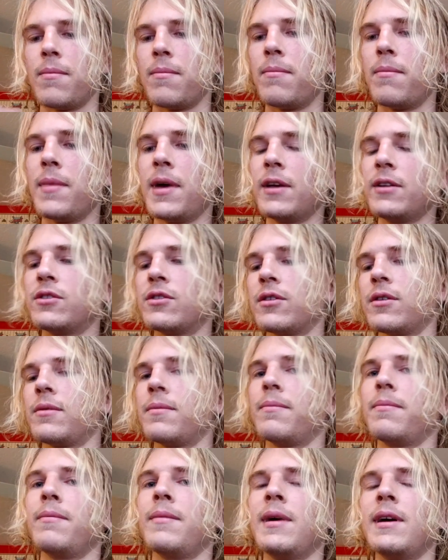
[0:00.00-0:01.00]
major
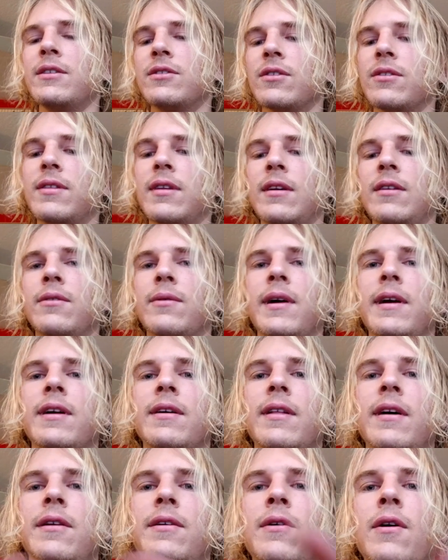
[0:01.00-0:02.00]
thing right
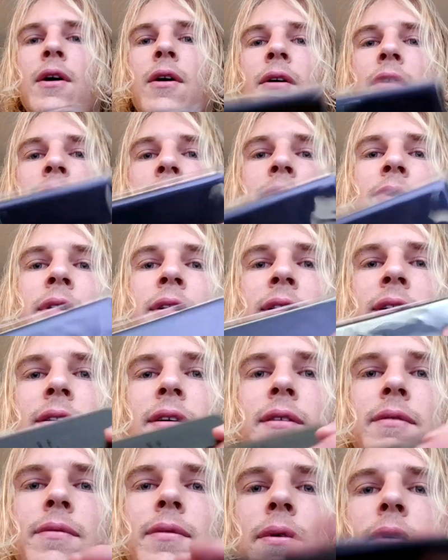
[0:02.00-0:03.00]
here that y'all are really
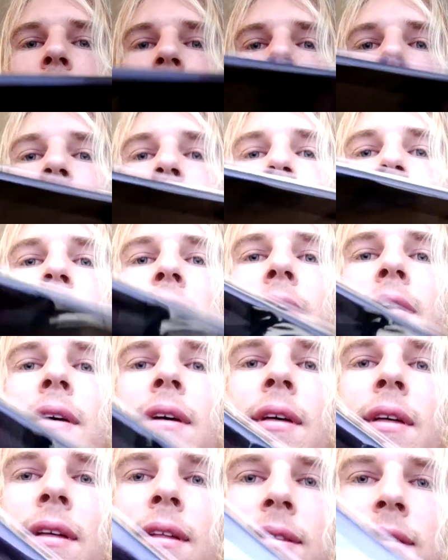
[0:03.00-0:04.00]
looking for.
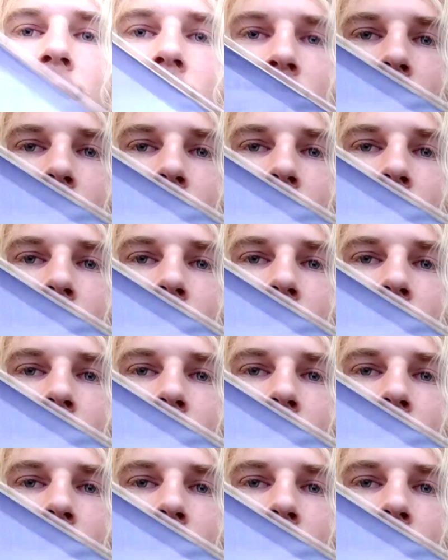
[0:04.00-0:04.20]
The